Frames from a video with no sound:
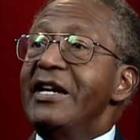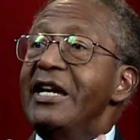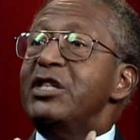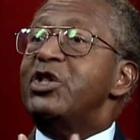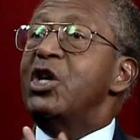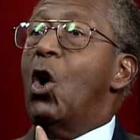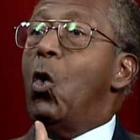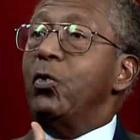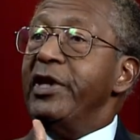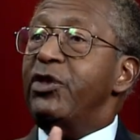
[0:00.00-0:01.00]
is the
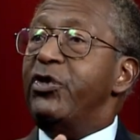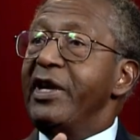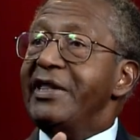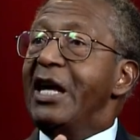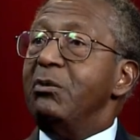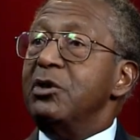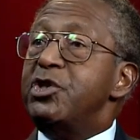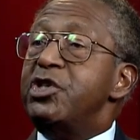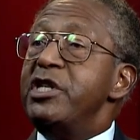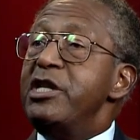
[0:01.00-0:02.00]
only thing that will
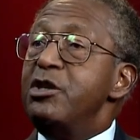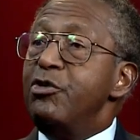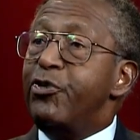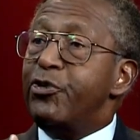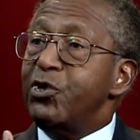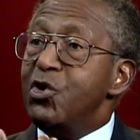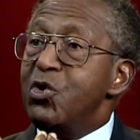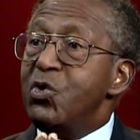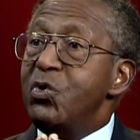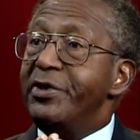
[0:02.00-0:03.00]
see you
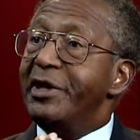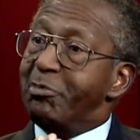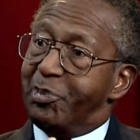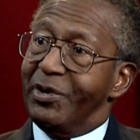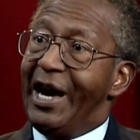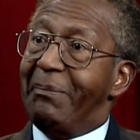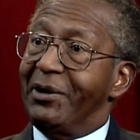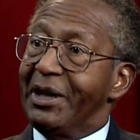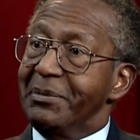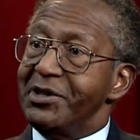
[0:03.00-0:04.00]
through the
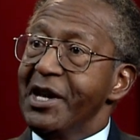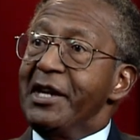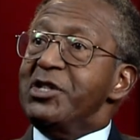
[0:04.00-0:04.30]
problems.